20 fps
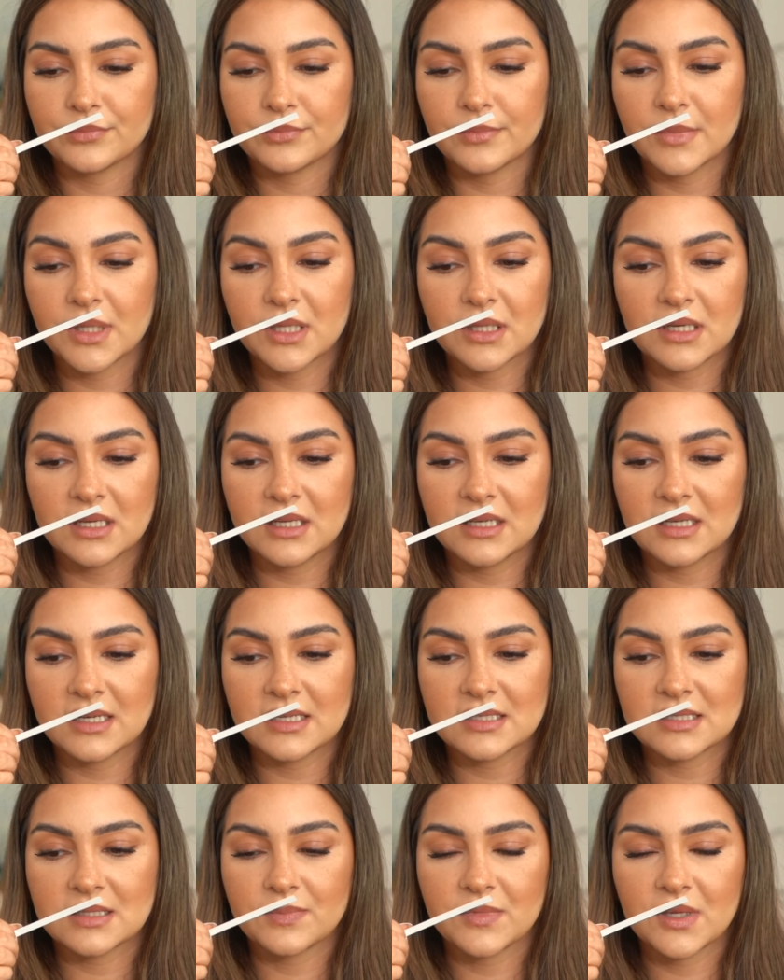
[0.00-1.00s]

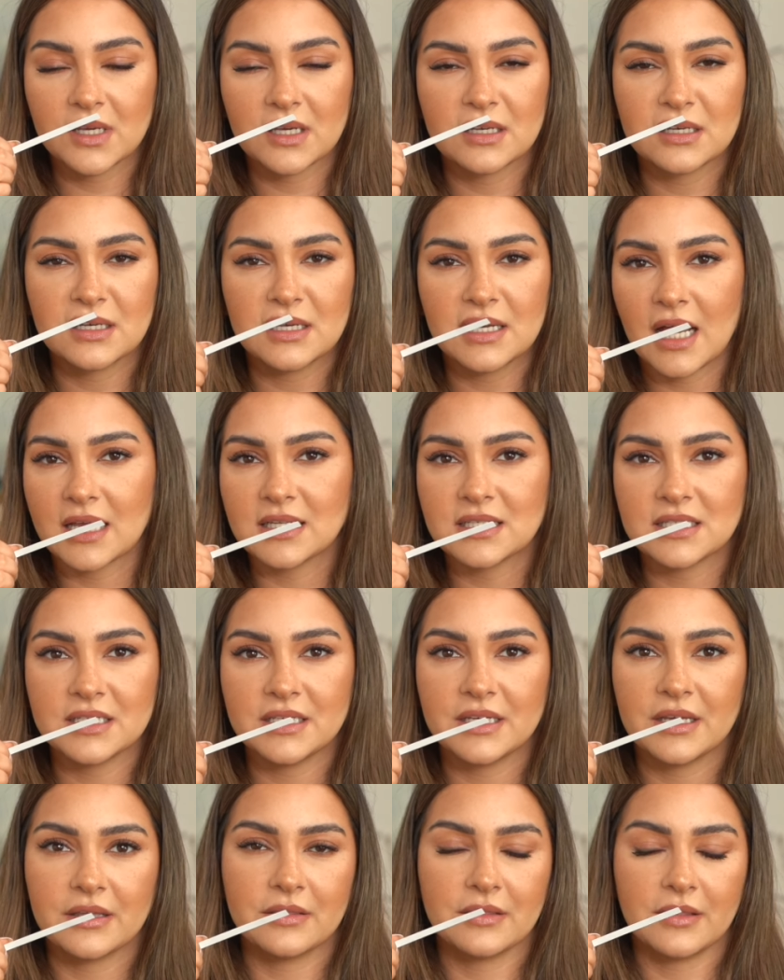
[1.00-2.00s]
milkiness, something
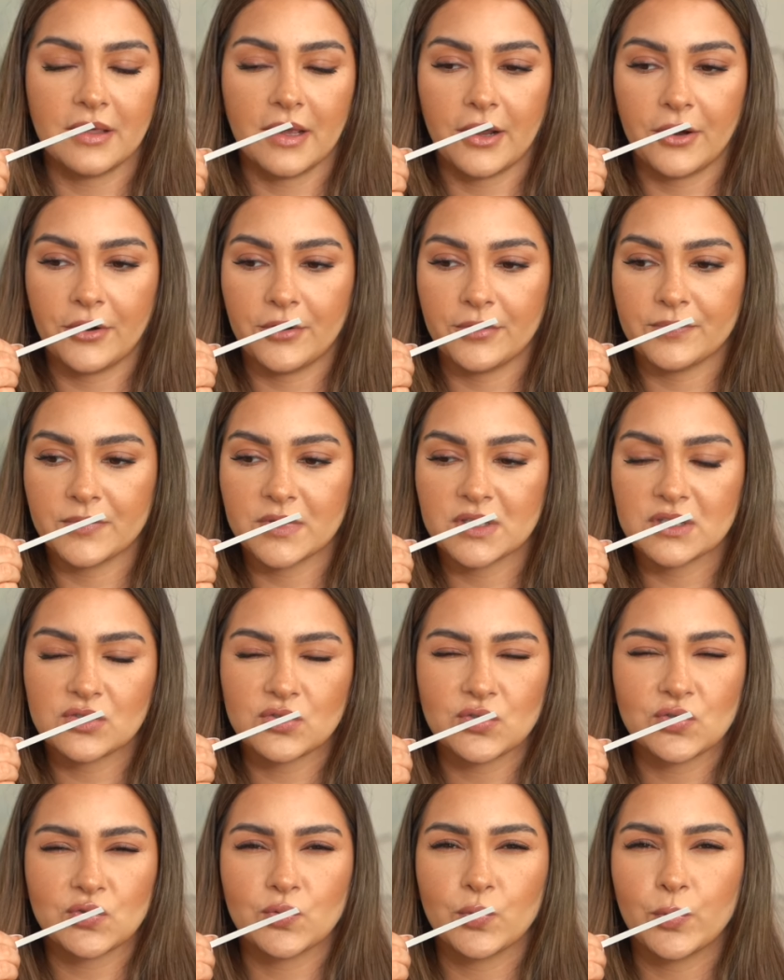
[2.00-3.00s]
nutty in there. It's
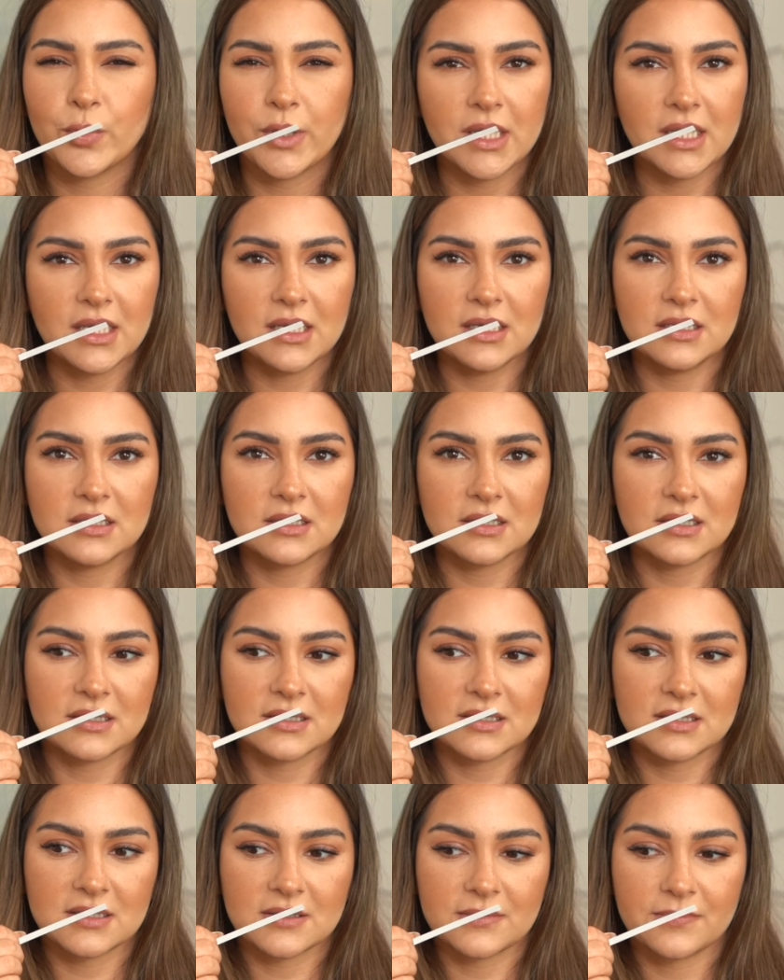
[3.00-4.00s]
sweet.
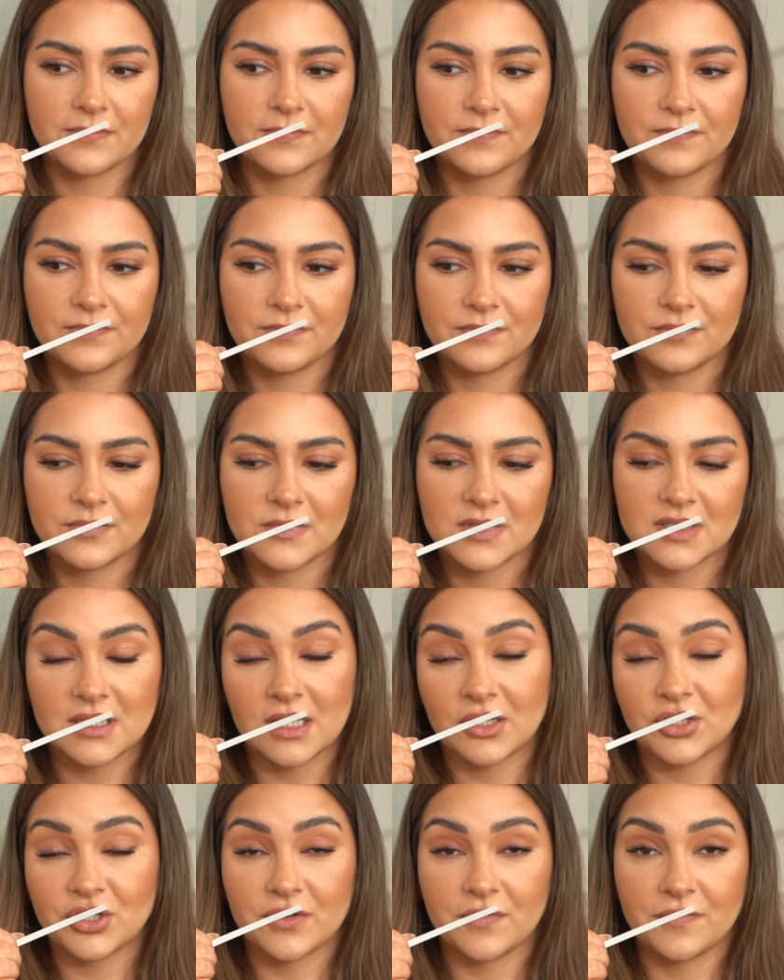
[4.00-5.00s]
It's
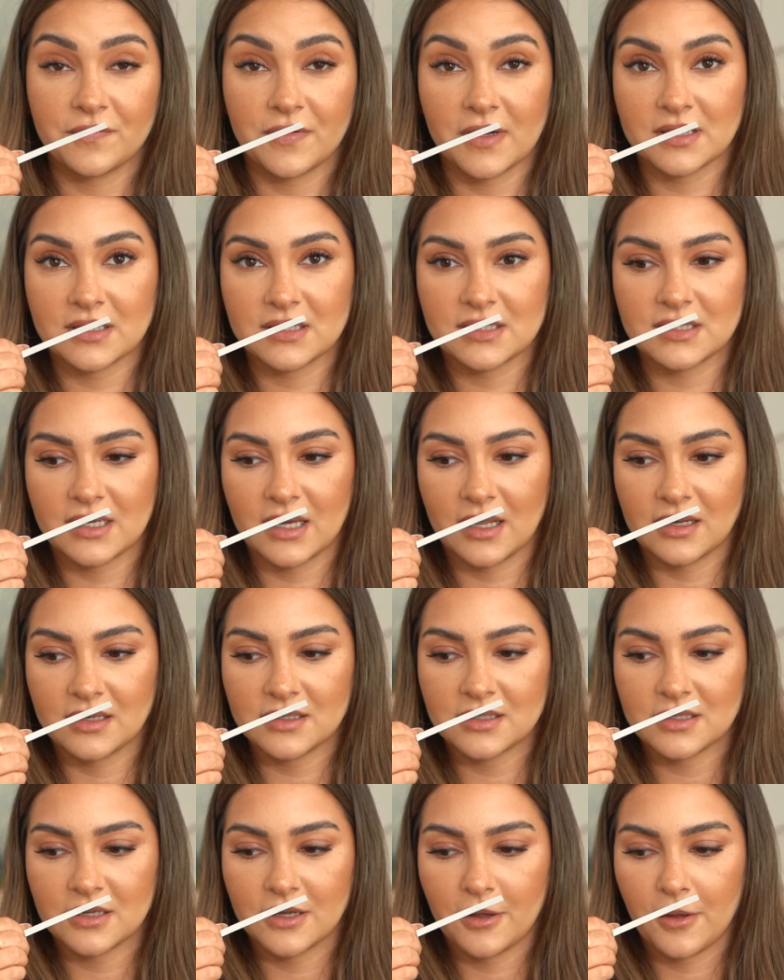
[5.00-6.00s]
such a fun scent.